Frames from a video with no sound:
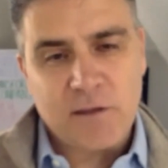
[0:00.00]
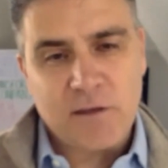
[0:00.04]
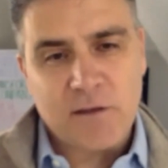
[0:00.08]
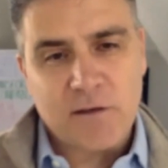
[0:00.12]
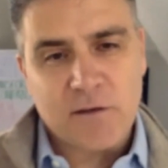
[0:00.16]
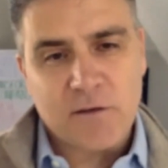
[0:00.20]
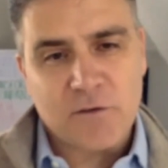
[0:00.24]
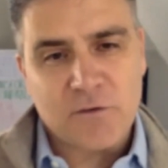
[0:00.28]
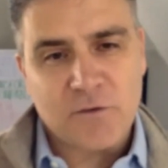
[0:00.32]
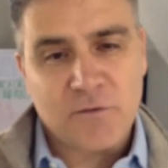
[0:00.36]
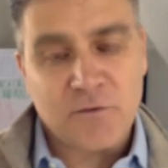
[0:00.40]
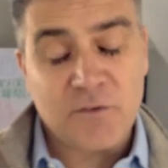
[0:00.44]

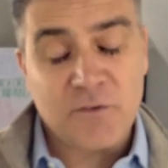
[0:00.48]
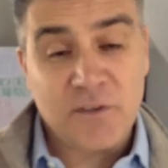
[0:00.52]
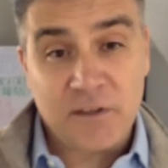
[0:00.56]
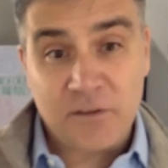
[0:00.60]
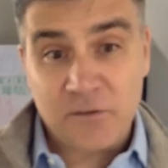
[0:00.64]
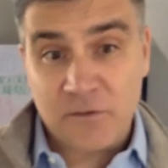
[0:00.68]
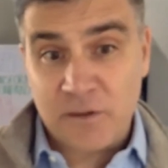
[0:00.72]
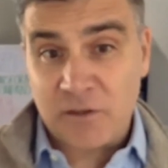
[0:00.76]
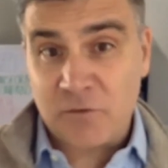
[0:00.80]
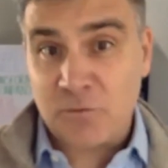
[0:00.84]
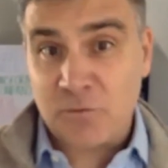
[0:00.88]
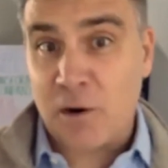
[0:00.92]
because obviously
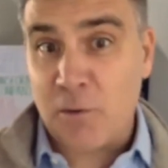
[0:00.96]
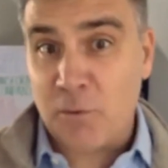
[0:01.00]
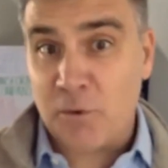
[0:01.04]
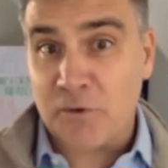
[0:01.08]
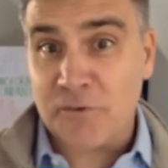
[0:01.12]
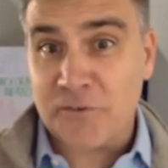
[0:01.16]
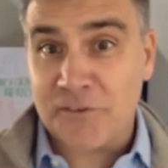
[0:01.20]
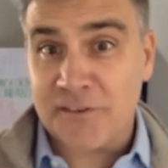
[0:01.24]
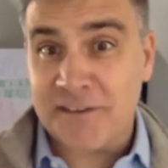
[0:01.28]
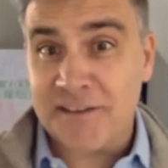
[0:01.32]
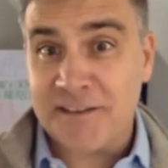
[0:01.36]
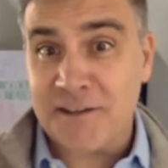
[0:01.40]
that's why I
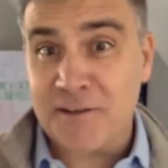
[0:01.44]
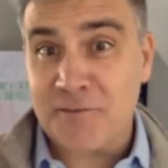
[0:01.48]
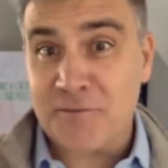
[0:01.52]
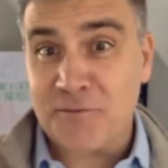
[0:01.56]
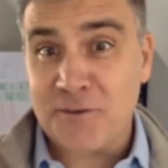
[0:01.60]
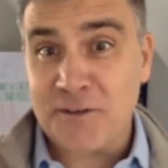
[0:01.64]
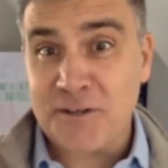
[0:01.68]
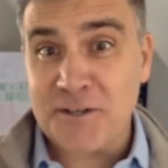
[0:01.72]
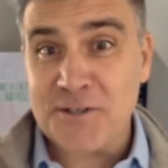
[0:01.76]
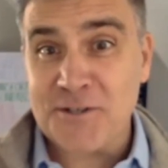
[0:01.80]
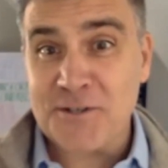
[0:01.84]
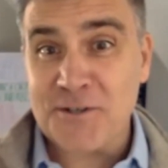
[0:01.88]
wanted the
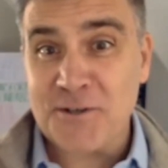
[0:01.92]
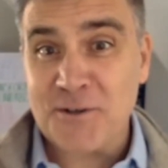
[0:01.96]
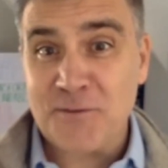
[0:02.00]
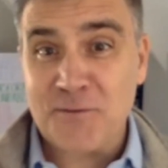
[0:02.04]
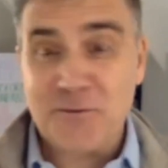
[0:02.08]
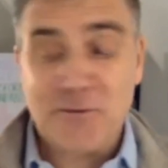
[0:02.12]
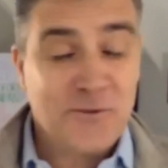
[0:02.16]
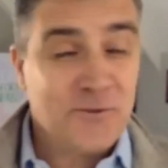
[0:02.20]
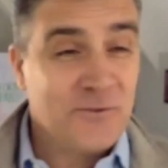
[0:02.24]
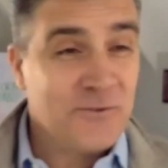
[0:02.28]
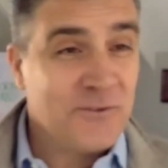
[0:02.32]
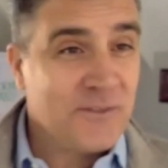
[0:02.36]
definition of
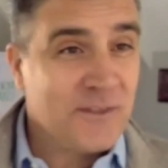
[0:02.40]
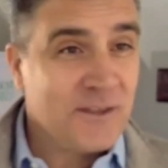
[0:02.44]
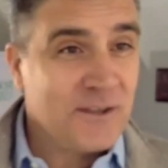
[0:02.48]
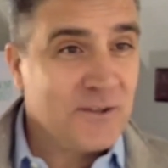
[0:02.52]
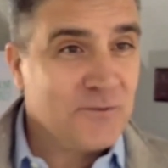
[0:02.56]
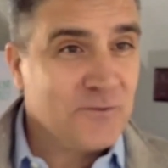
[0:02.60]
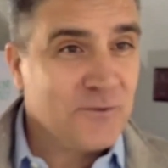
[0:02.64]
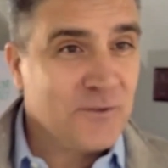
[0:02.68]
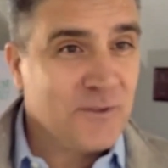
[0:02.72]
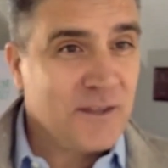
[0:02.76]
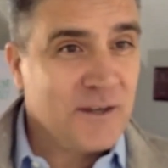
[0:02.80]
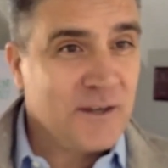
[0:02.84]
youth. So
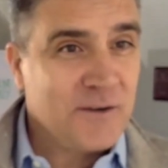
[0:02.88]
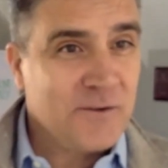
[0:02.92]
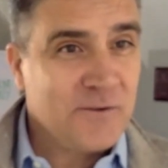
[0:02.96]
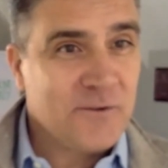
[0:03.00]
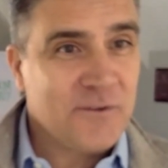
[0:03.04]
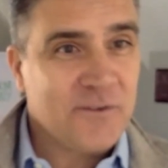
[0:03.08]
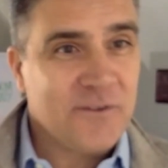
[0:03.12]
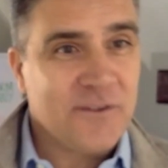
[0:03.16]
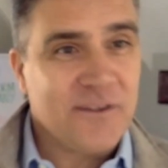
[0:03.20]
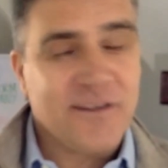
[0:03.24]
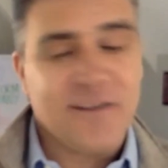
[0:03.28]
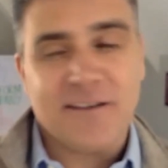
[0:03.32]
thanks for that,
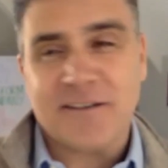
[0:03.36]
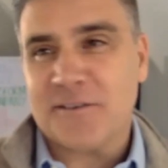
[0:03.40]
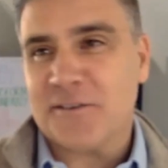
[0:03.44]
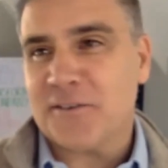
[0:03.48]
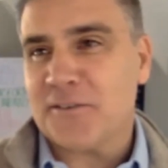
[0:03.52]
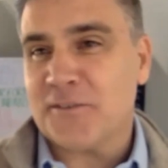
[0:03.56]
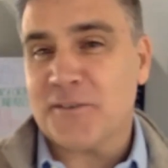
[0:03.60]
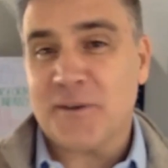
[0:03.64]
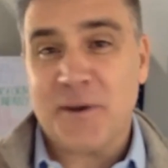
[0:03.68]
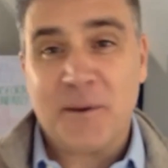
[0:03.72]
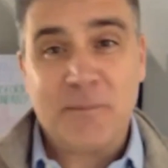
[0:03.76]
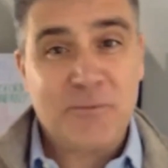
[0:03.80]

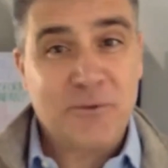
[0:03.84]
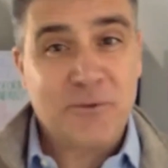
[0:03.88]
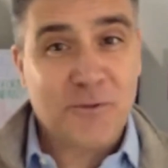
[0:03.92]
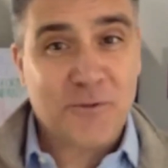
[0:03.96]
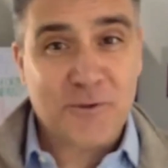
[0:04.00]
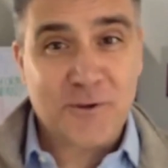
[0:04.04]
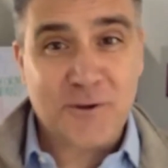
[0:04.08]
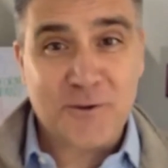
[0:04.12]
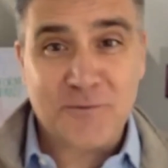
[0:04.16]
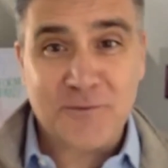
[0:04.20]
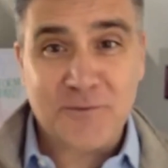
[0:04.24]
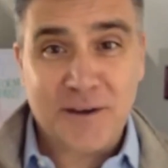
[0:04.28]
Crystal. Up to
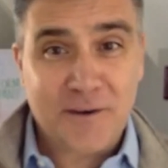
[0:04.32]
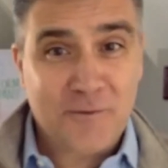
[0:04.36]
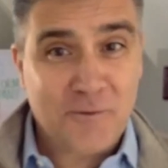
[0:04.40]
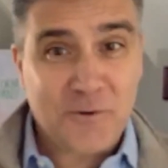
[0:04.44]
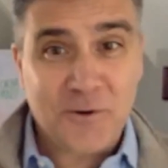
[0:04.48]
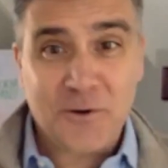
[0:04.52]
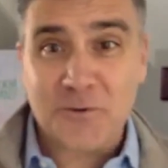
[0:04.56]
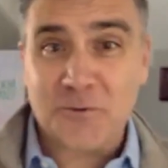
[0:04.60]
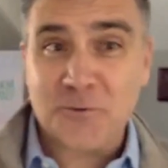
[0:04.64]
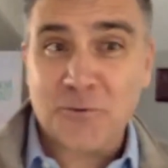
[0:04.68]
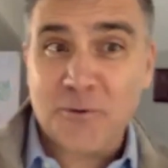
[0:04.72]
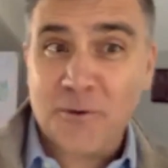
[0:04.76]
35, we're
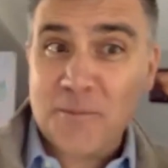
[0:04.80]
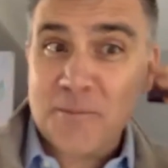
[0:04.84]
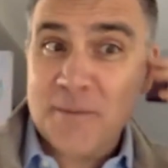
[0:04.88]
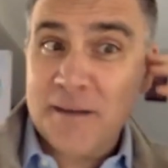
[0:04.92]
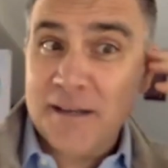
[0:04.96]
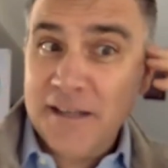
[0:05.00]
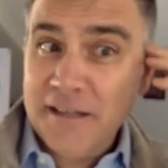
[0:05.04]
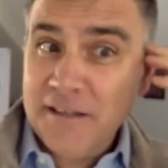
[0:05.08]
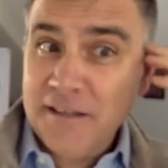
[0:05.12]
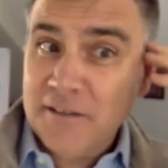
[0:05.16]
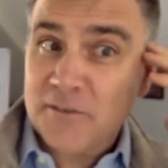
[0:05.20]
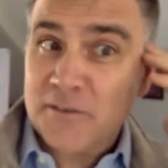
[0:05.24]
not talking
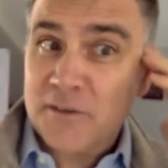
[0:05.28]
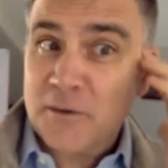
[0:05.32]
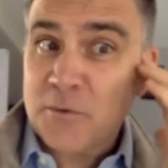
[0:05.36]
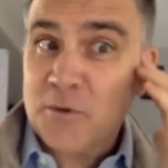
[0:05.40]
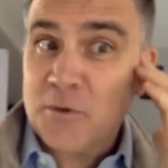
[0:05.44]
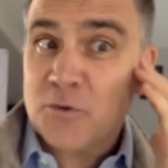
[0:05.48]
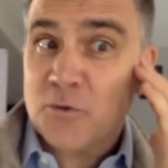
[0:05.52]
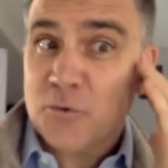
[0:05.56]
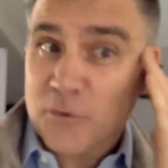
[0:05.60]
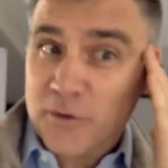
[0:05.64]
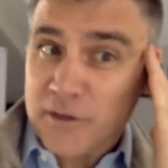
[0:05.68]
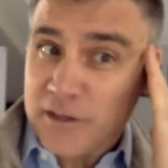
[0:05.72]
millennials here. We're
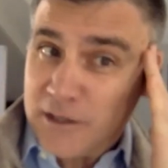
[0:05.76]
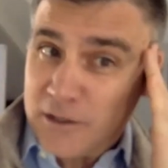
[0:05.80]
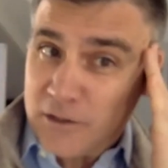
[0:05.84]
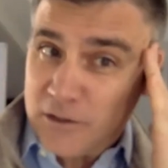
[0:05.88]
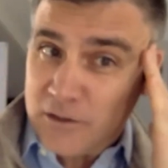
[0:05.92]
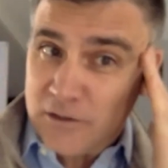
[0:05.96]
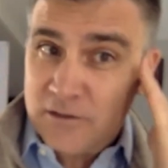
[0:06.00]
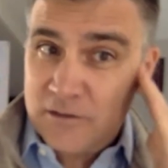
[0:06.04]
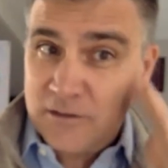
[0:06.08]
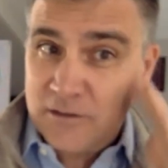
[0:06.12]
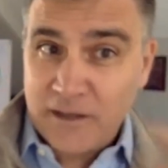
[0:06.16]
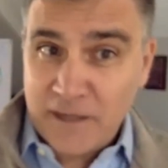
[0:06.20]

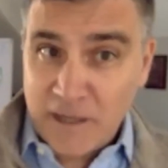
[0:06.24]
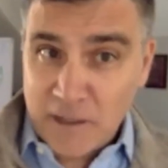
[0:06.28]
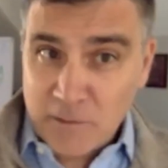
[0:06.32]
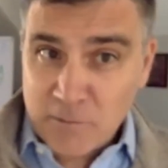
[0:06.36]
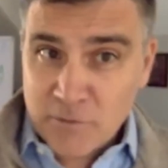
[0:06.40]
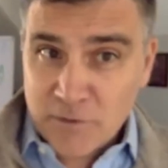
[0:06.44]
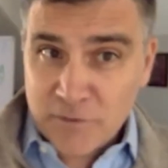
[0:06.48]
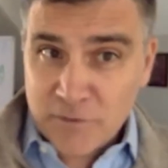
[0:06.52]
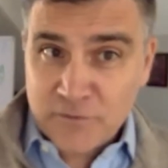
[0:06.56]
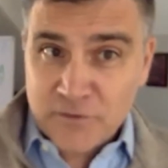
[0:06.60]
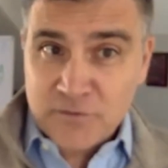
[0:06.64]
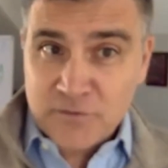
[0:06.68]
talking a
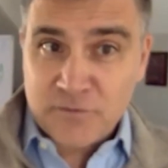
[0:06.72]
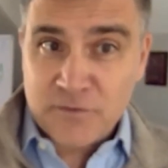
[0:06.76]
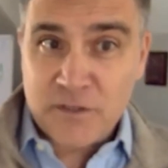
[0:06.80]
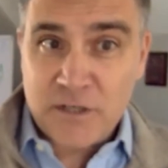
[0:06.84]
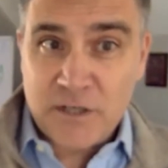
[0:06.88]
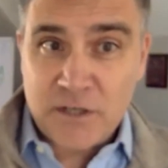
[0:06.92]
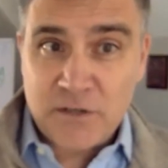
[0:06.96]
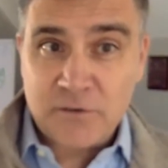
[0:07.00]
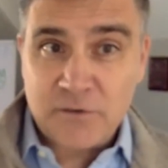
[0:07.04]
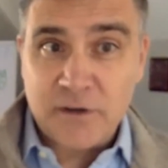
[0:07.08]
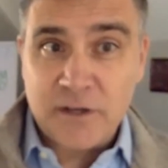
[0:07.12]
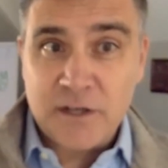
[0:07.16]
number of different
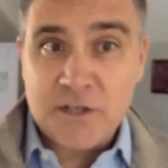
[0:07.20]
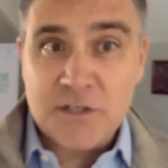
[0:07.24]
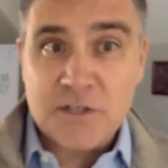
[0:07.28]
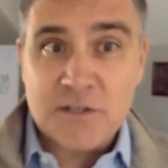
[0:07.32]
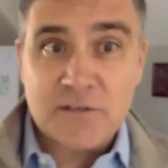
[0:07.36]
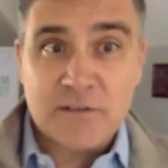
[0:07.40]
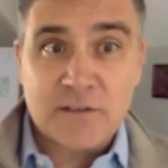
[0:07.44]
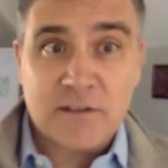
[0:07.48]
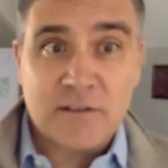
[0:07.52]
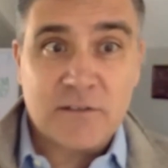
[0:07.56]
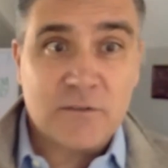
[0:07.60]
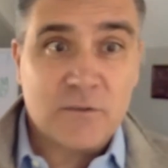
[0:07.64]

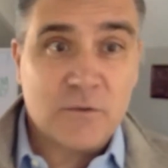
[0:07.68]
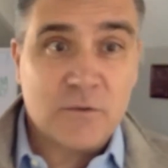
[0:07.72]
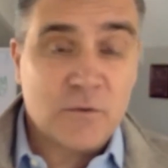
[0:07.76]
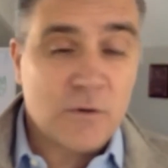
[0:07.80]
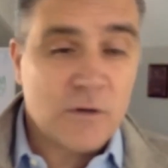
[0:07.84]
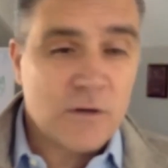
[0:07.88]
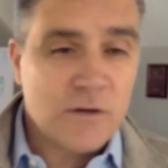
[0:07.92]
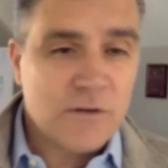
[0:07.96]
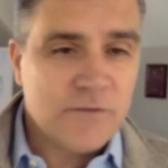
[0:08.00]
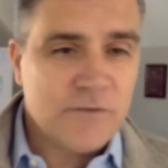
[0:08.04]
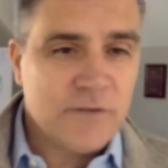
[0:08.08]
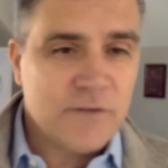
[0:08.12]
generations that still
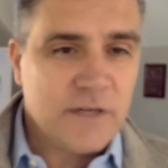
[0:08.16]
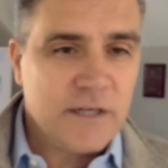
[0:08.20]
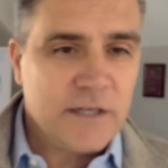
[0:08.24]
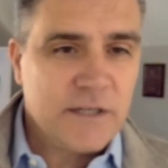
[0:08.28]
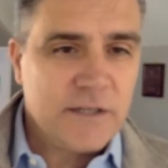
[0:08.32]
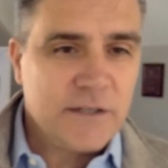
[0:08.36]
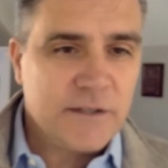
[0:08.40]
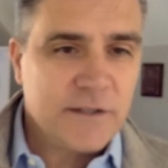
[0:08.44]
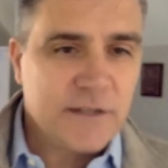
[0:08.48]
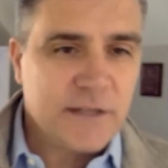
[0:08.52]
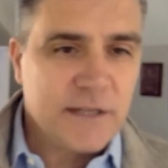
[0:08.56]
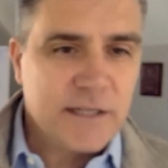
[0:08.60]
qualify
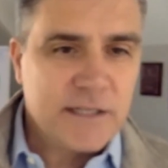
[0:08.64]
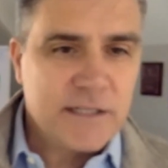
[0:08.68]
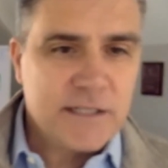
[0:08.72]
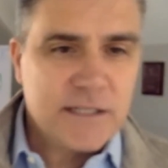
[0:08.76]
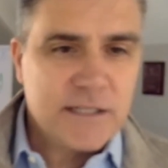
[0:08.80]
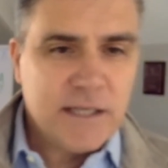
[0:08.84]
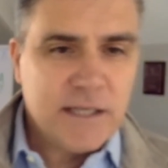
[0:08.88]
under that.